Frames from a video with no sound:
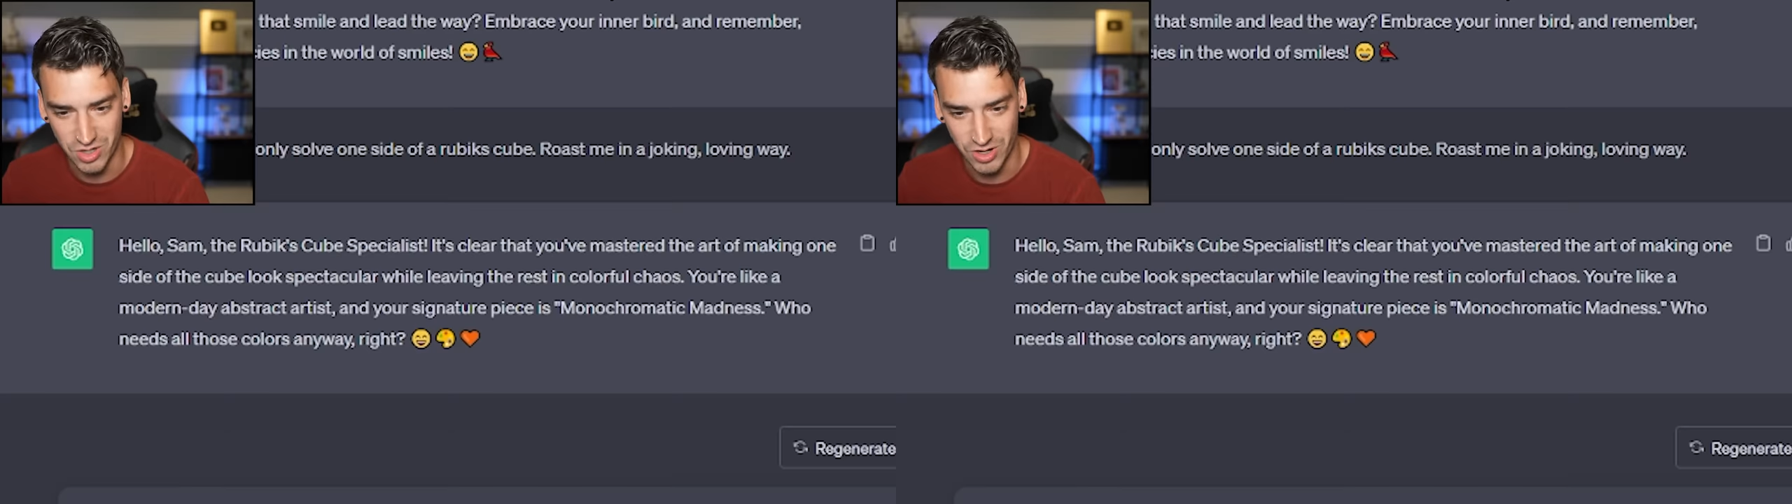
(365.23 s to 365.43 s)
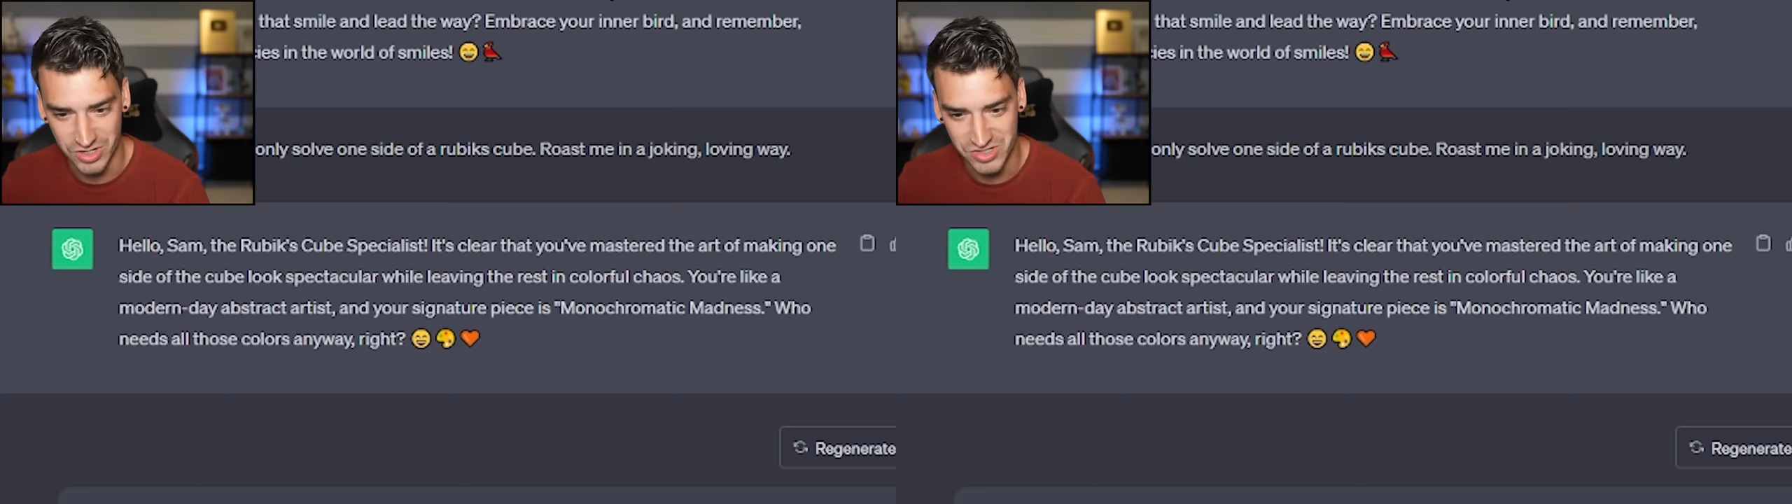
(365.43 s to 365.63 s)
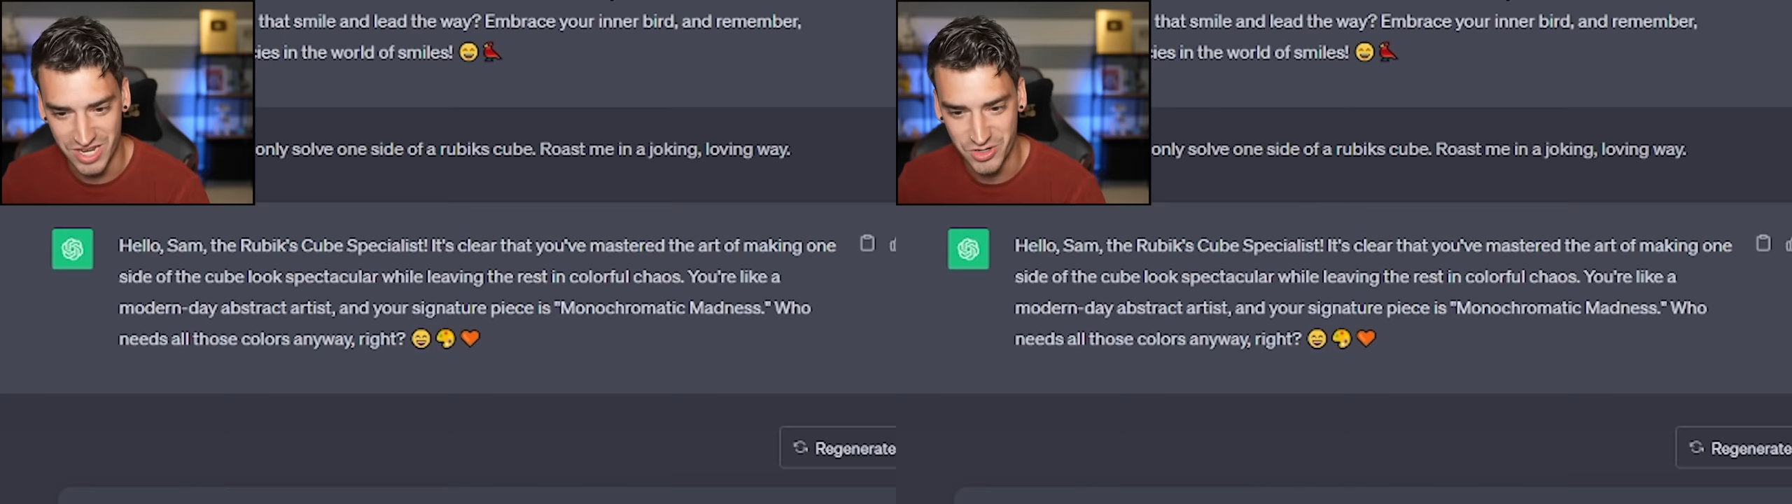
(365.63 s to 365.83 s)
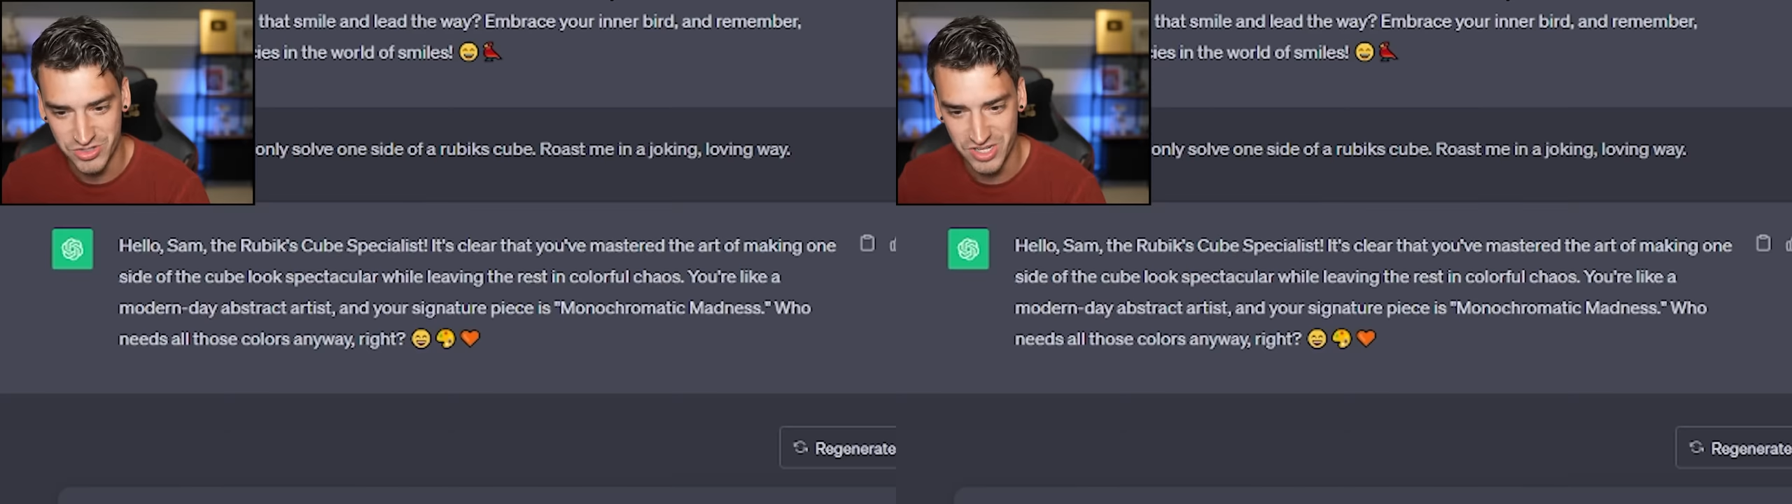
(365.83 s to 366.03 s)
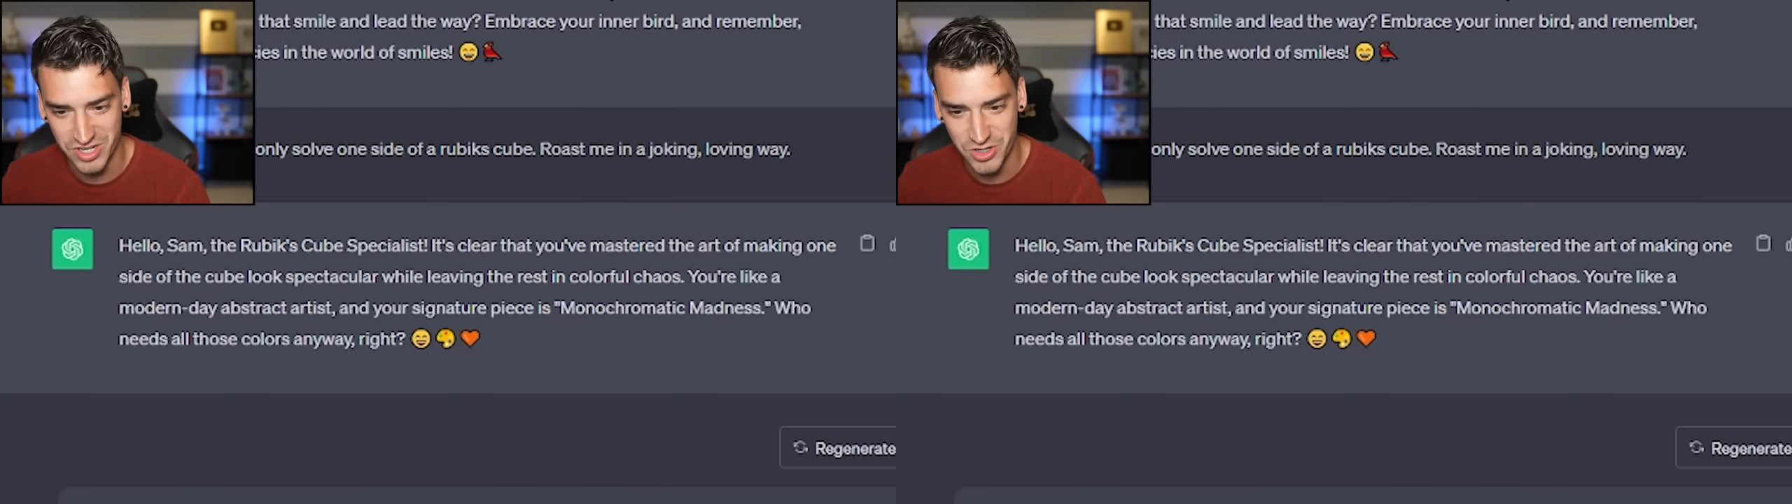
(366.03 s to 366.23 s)
artist, and your
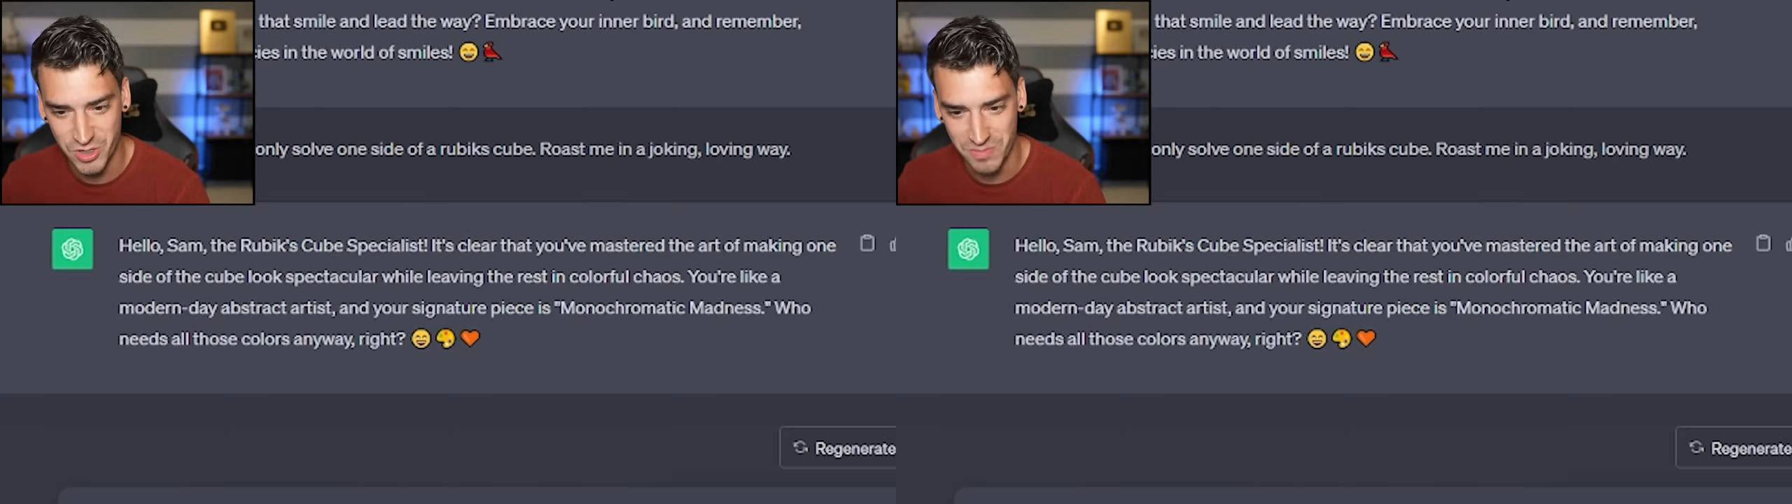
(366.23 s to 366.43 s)
signature